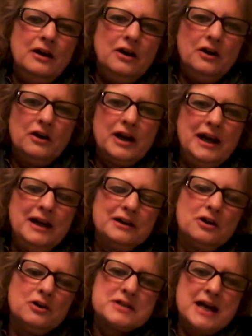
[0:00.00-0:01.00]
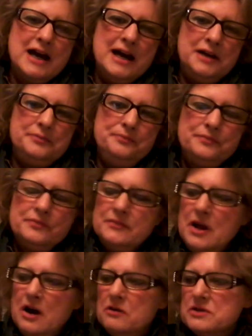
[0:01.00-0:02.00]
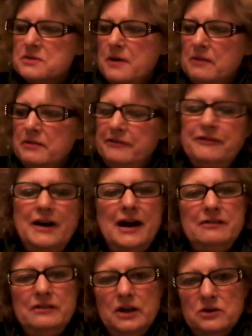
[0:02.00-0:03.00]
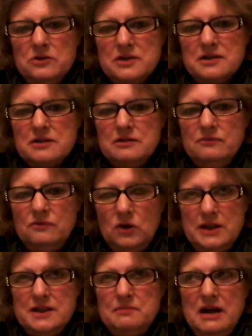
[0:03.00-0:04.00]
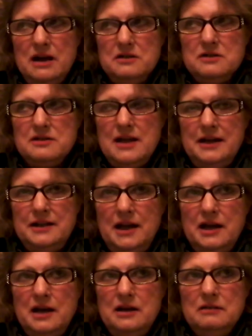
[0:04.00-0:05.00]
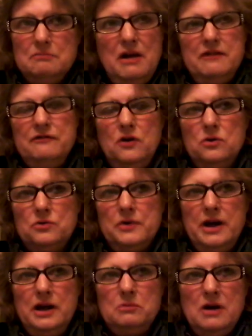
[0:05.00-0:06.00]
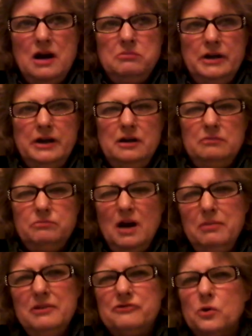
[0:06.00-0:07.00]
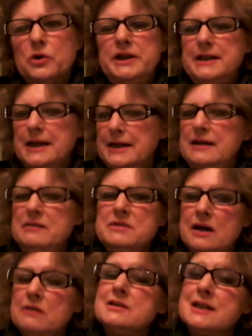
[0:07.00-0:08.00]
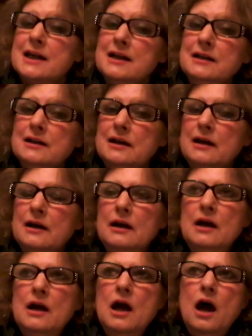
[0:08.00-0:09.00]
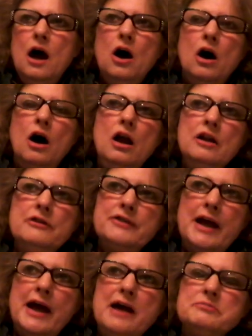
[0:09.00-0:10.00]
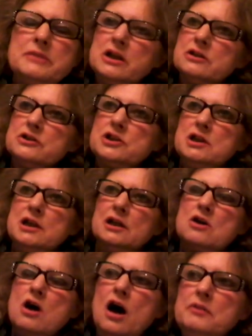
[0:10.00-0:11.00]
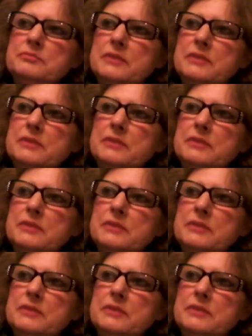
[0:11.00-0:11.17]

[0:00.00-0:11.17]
Okay, it goes on. There was probably 5 of those voicemails that day. My phone rang probably 40 times, I would say. All of that because she had called